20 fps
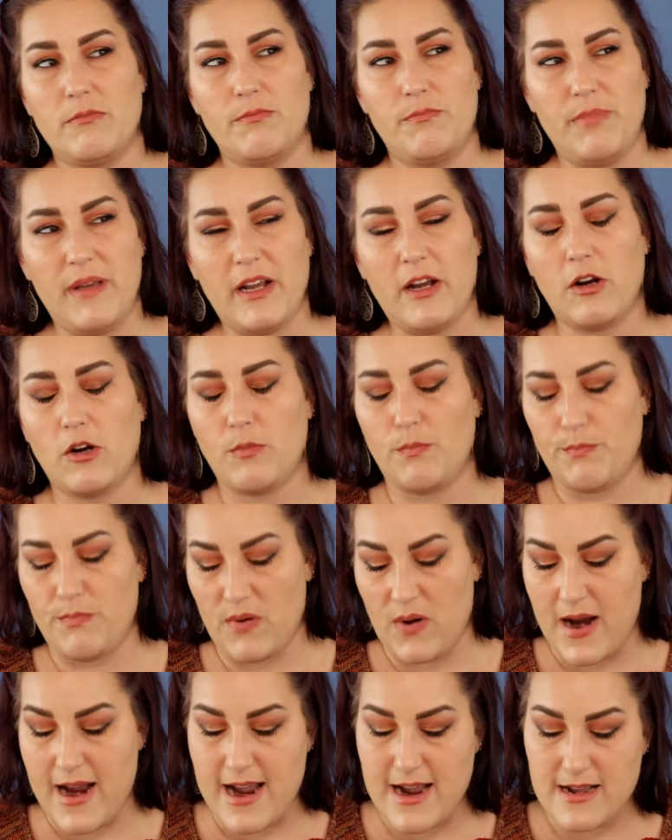bigger
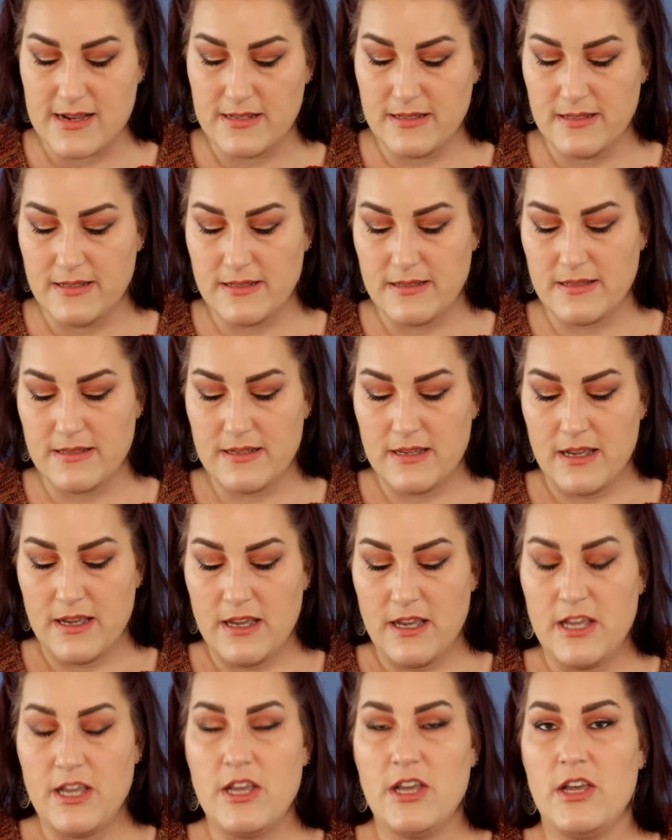brands,
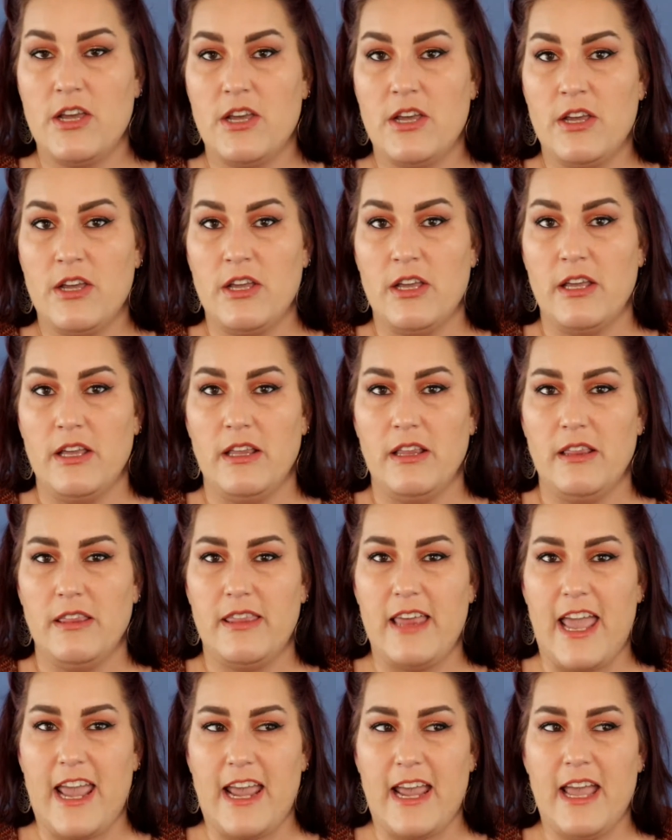
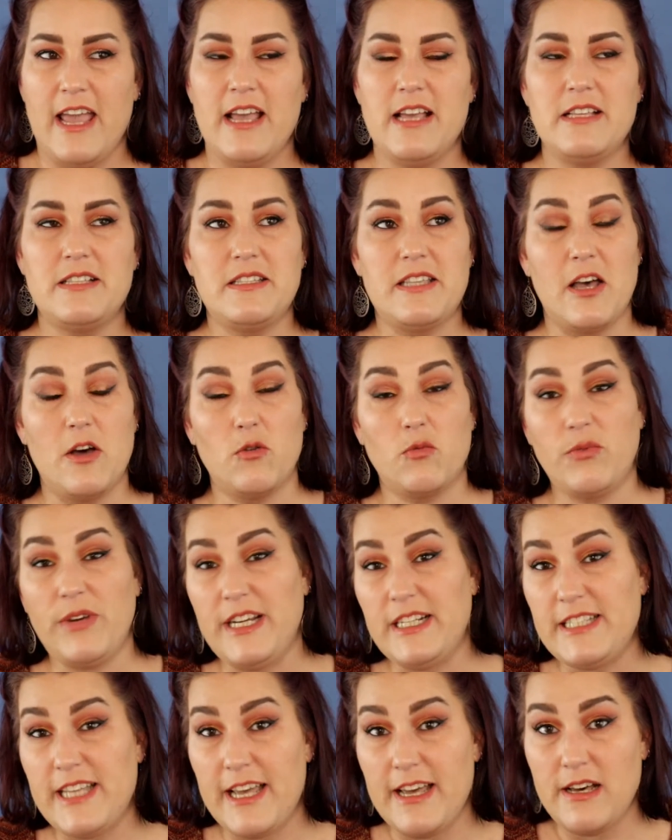they sell
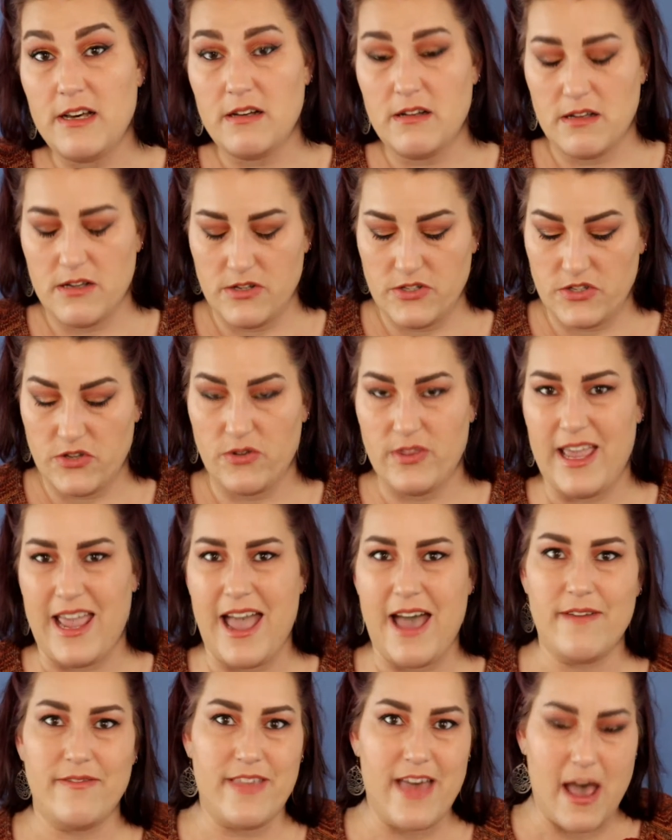retail, so they
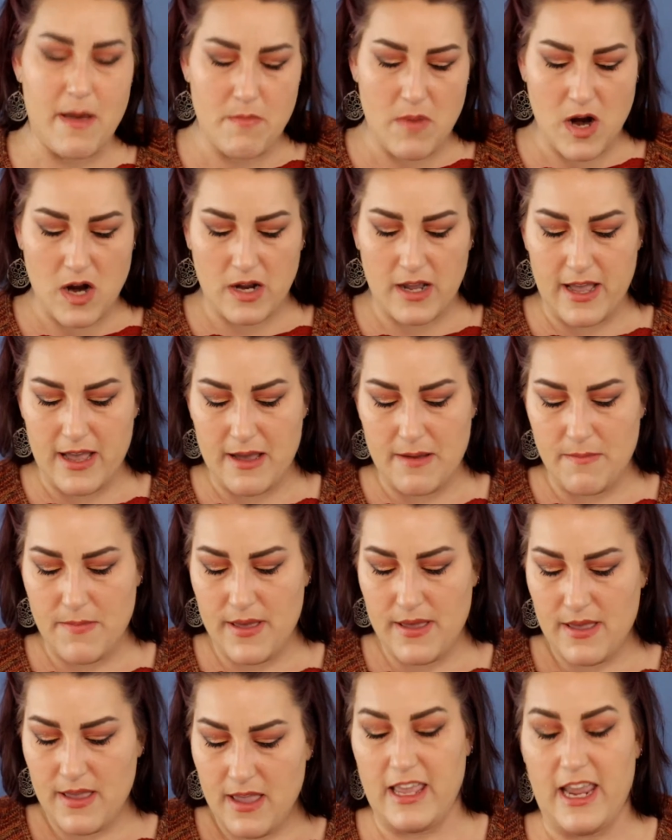have that markup.
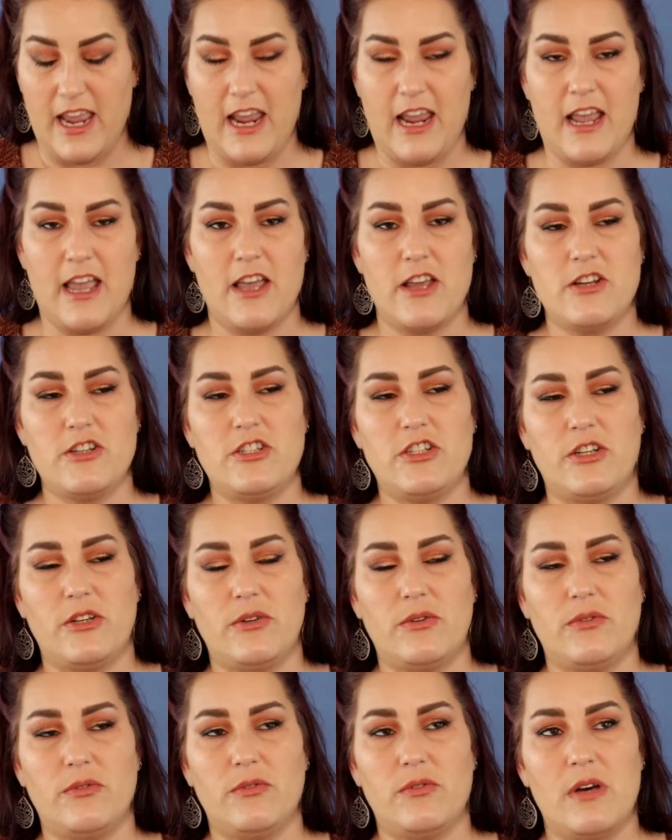They
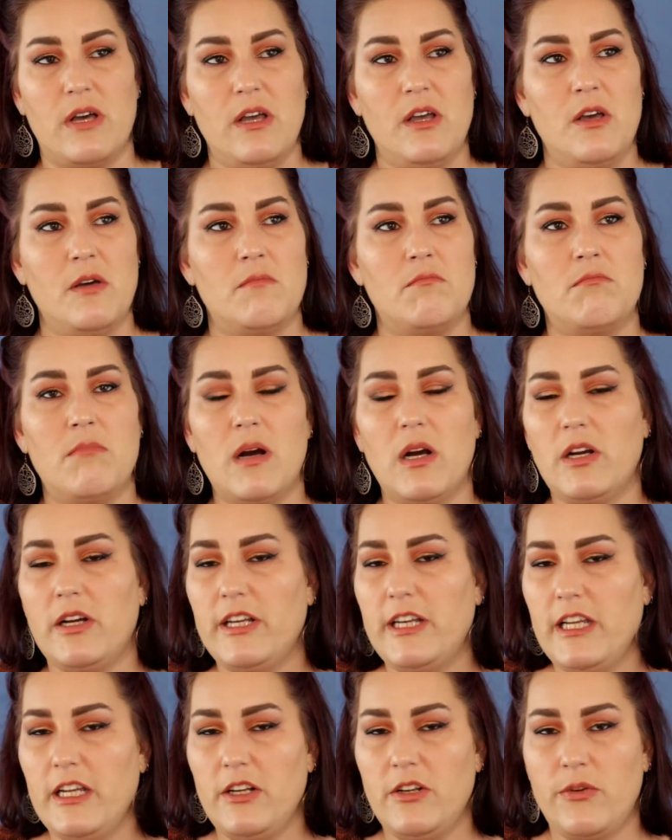do
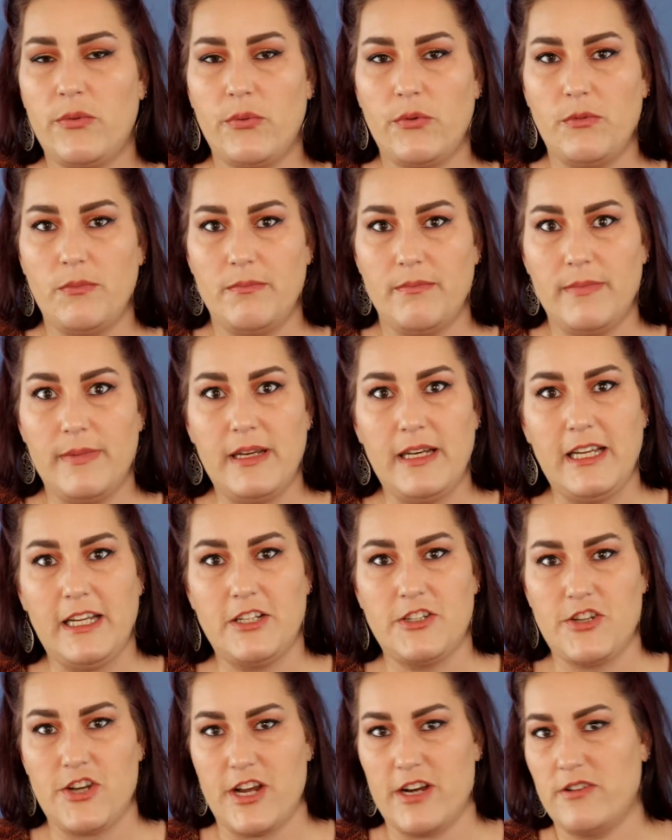marketing through
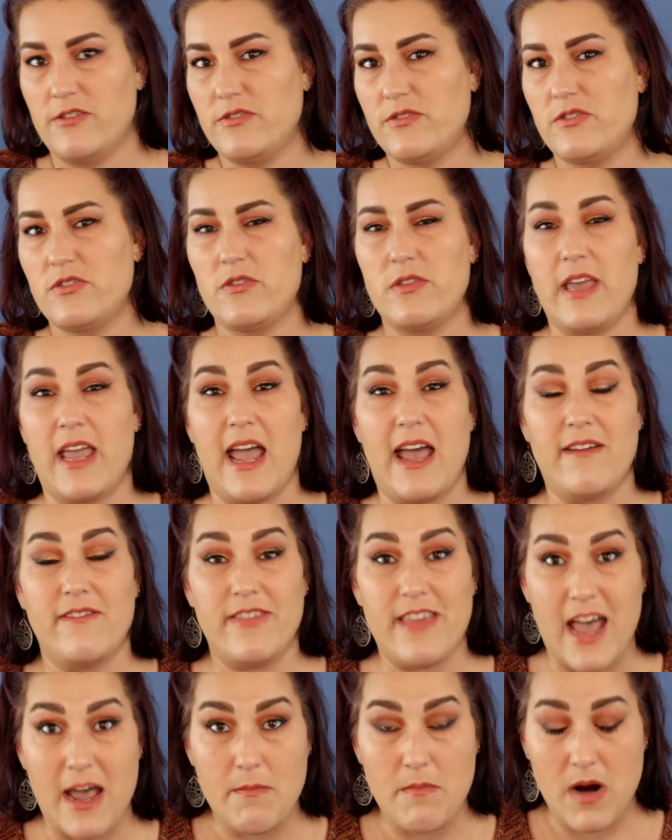many channels, so they
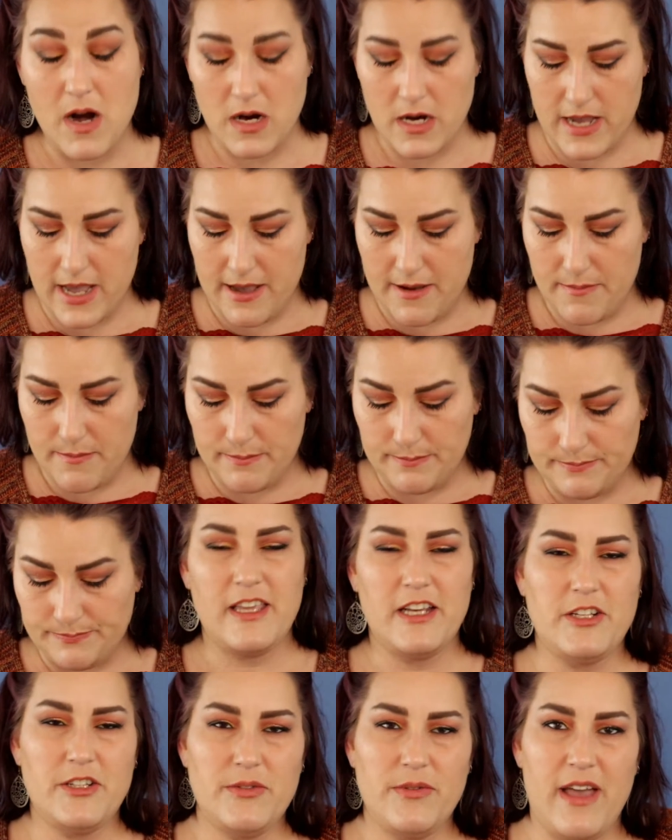have that markup.
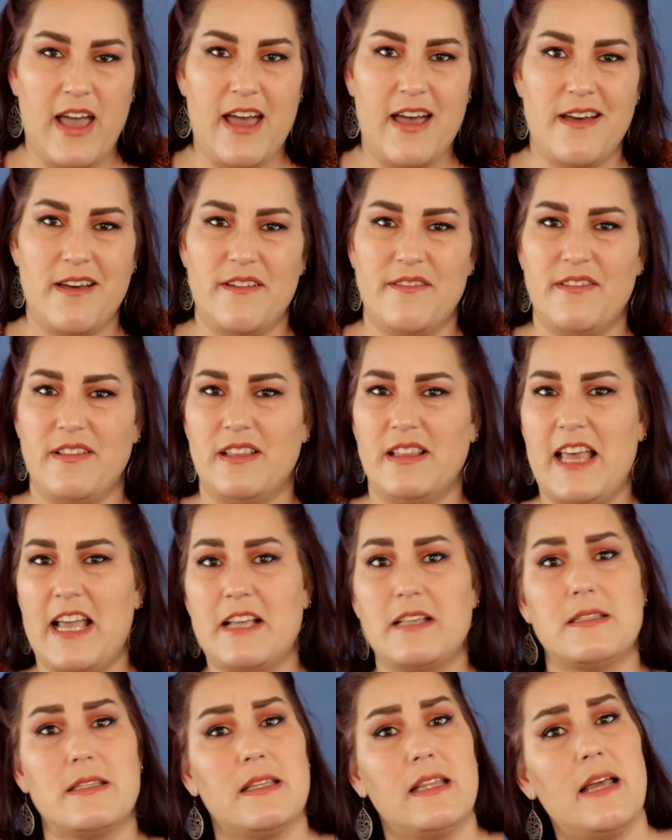They do have
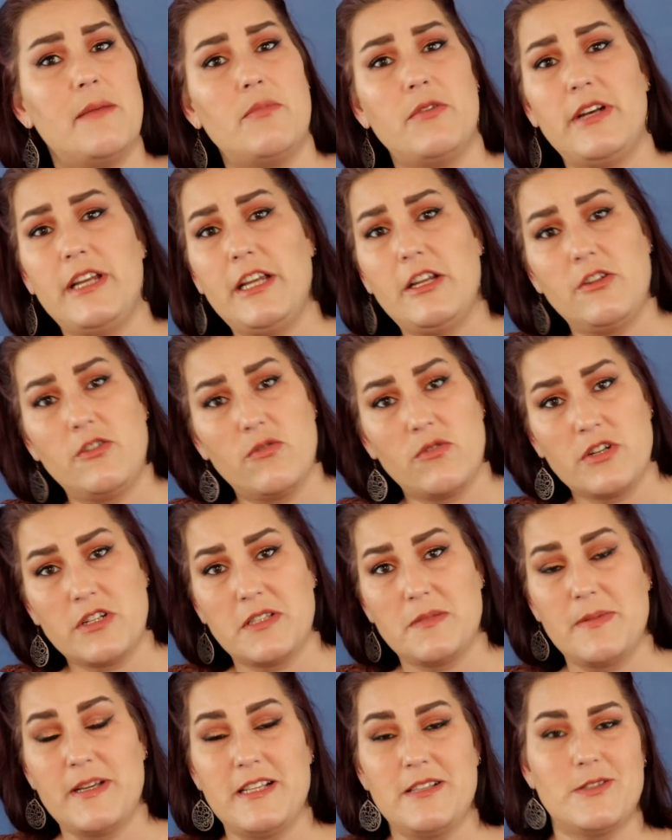like celebrity
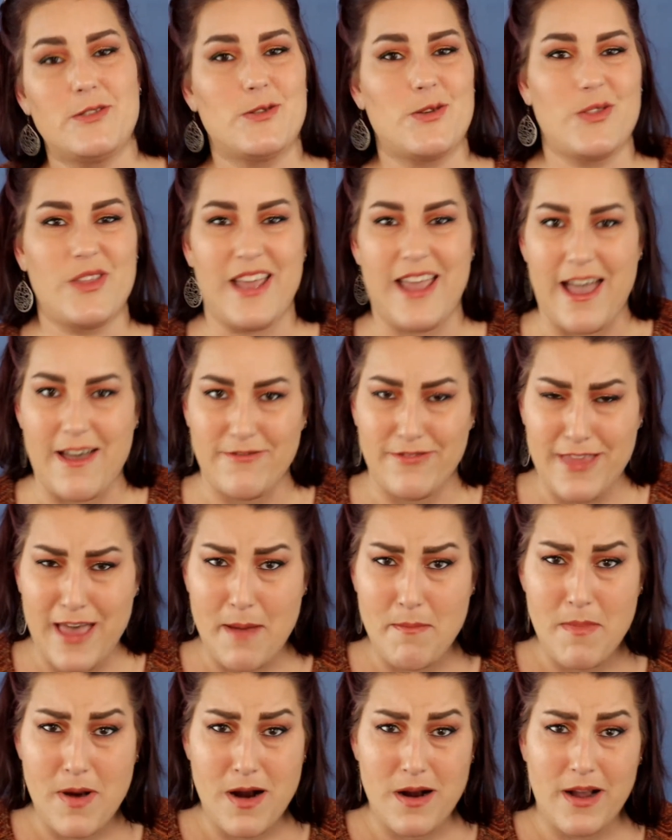endorsements, so they have
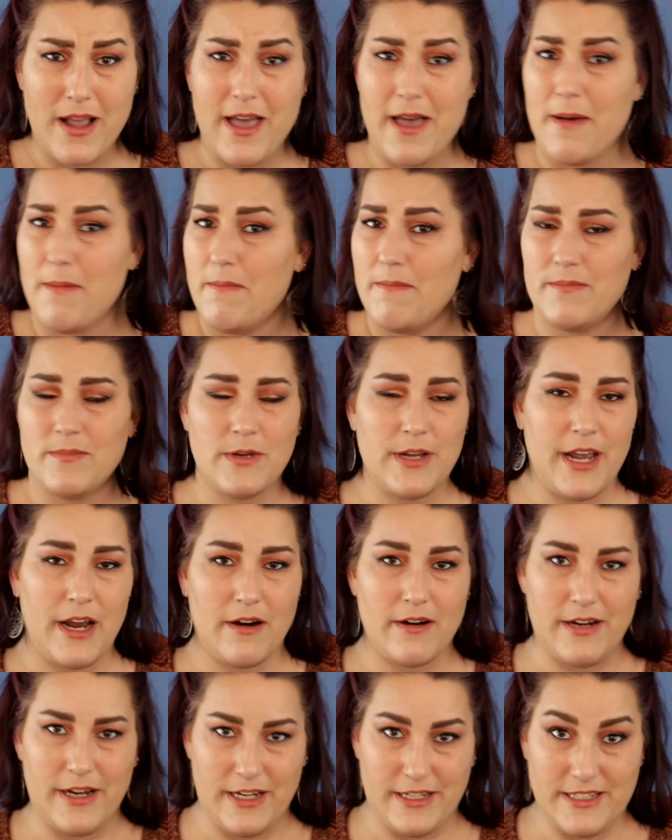that markup.
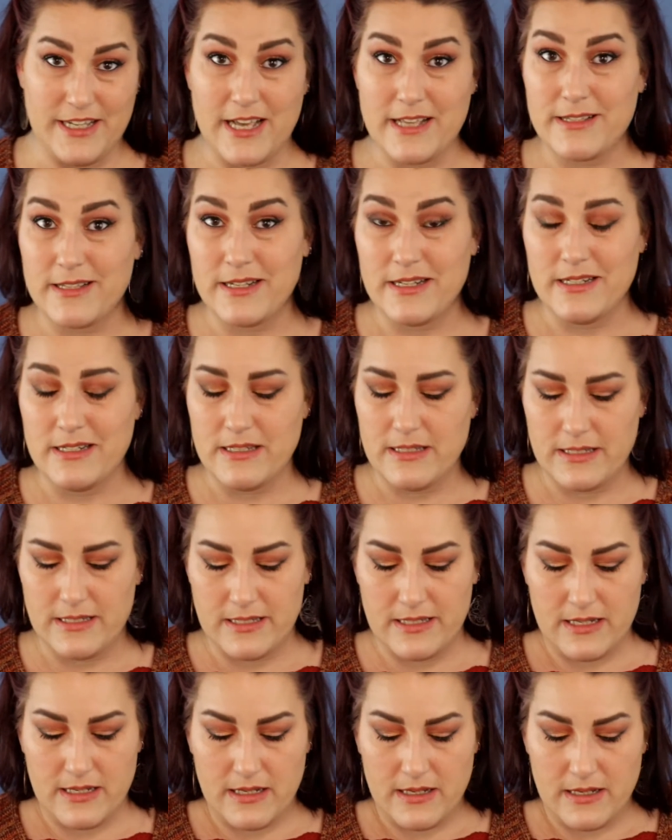Karity doesn't